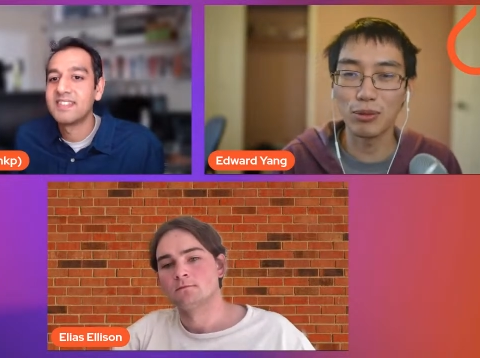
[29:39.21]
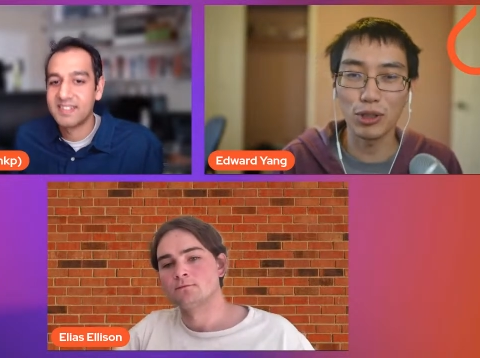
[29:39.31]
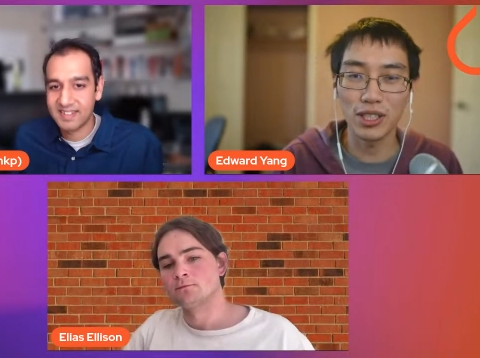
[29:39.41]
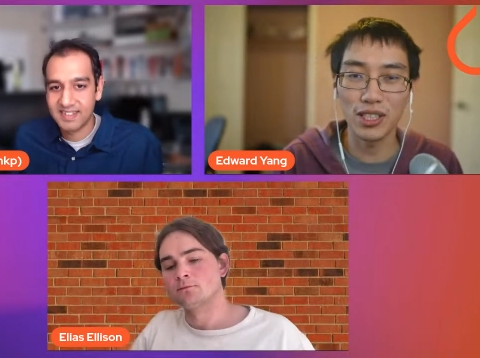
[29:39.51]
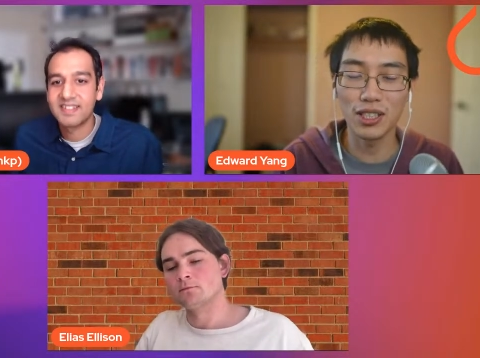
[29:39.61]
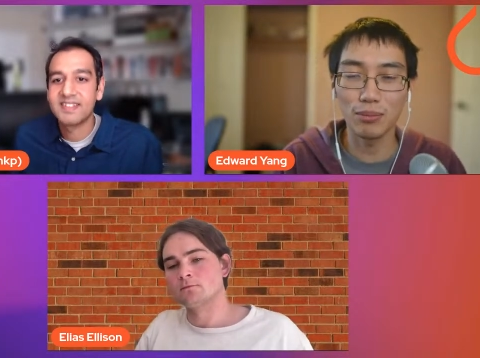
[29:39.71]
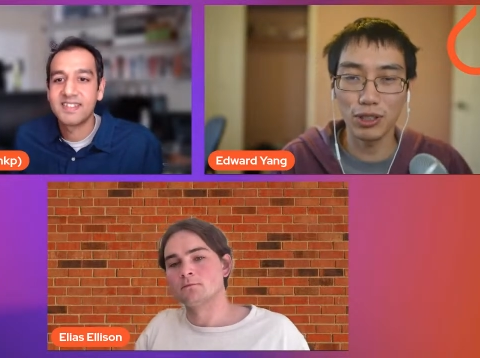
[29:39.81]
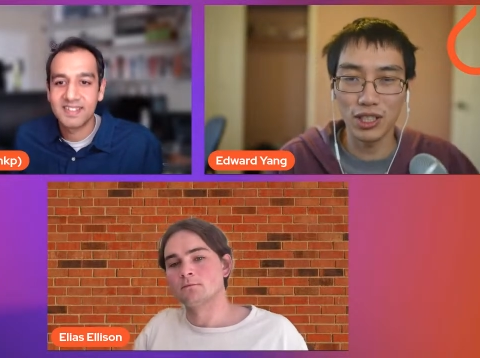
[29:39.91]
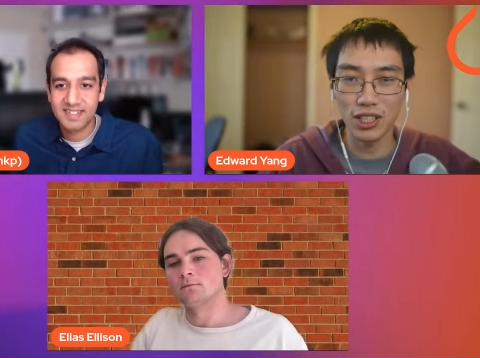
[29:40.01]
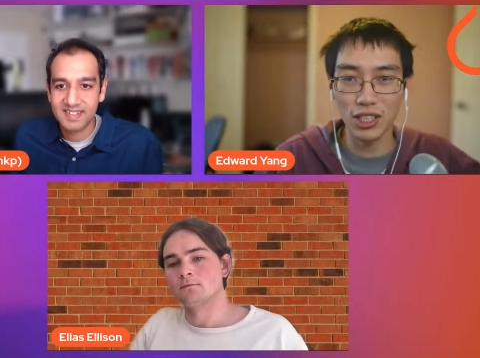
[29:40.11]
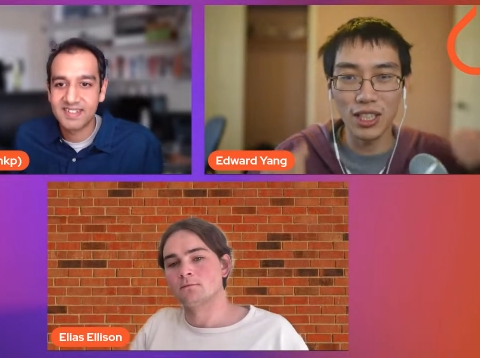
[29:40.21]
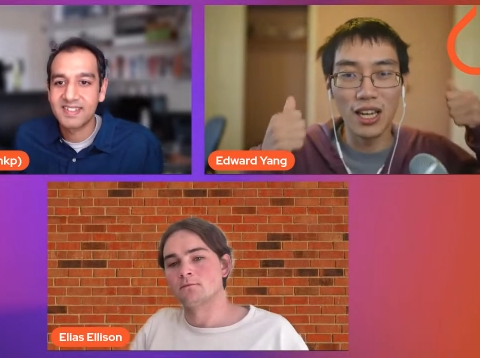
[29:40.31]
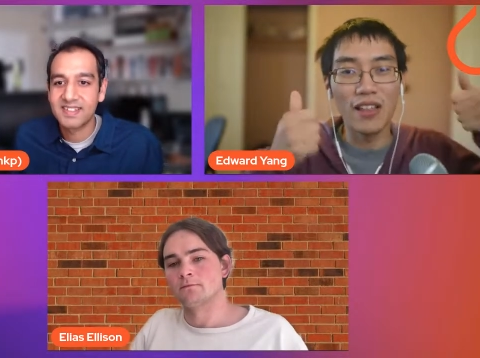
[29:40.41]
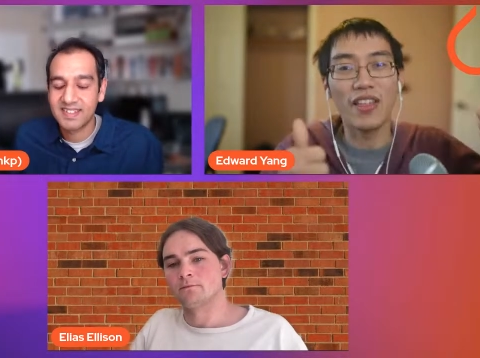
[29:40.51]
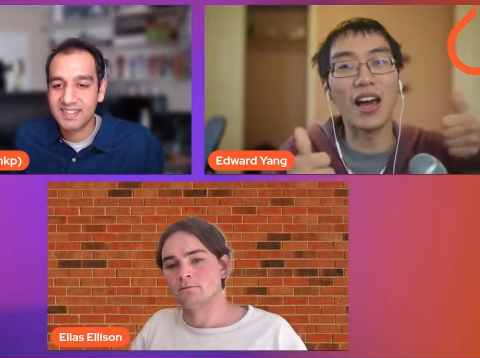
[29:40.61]
Speaker 1: precision, precision,
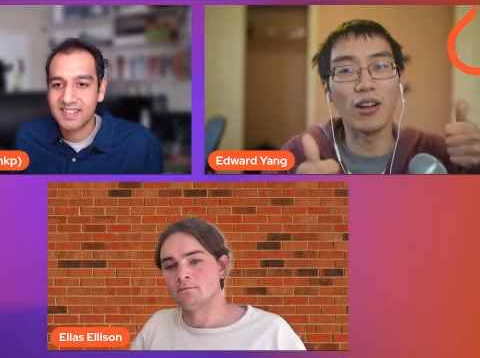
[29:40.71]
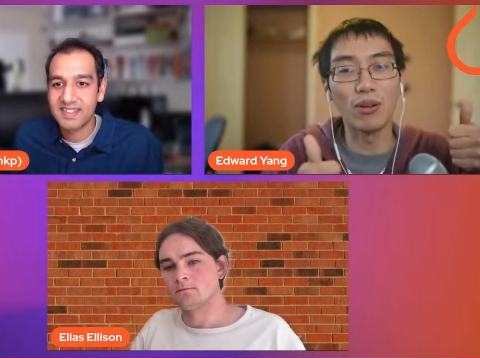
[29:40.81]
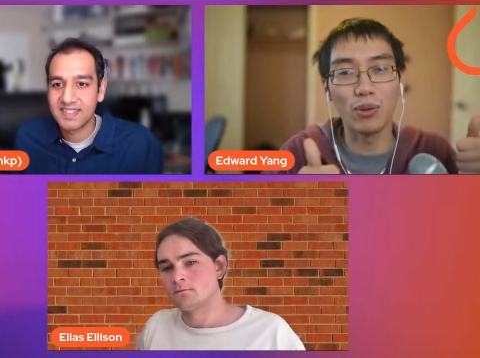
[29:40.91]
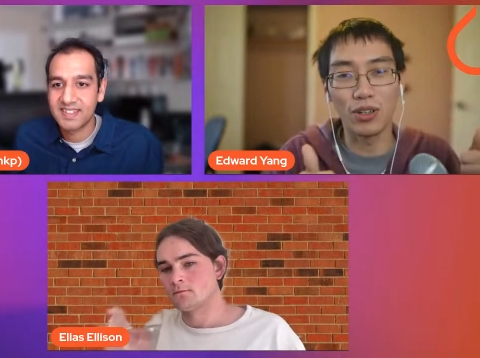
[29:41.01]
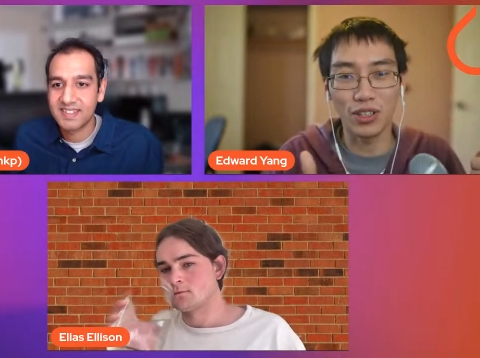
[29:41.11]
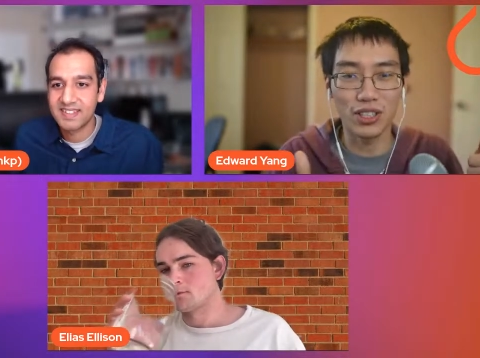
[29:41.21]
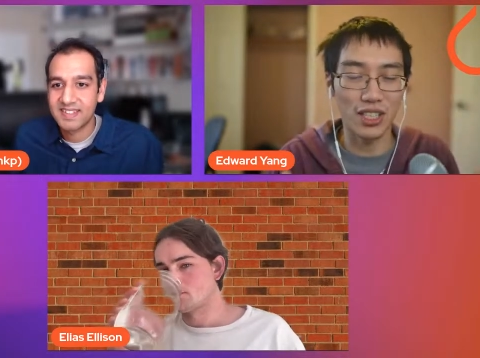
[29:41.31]
that all works.